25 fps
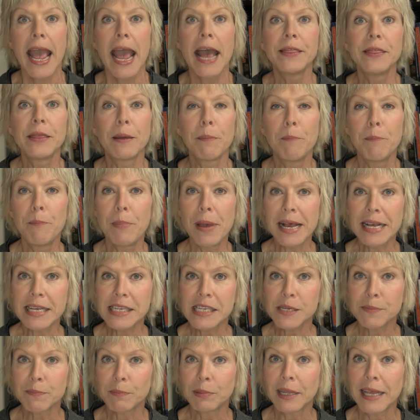And the
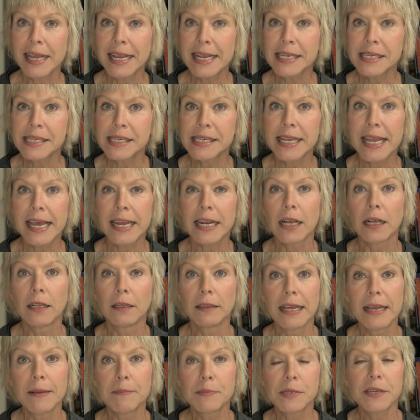best place to get a
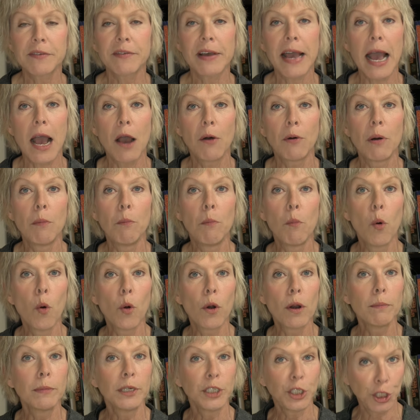glimpse of how a
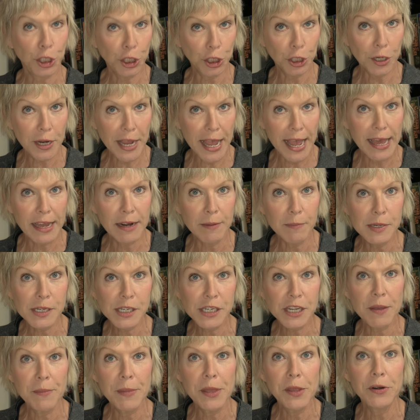more mature
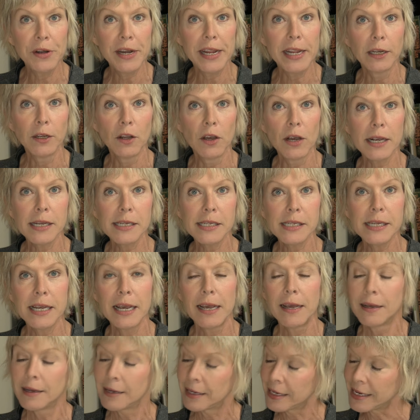cannabis community looks
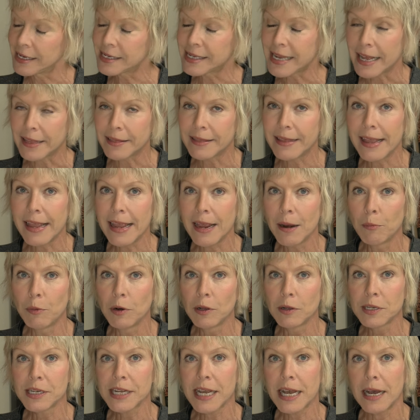is at the
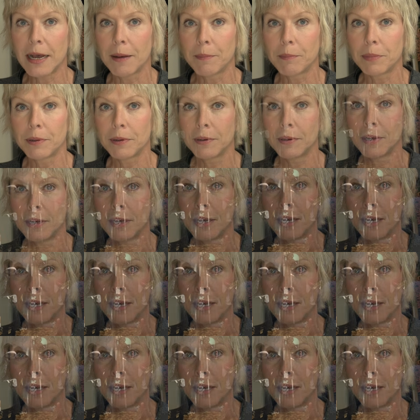Emerald Cup.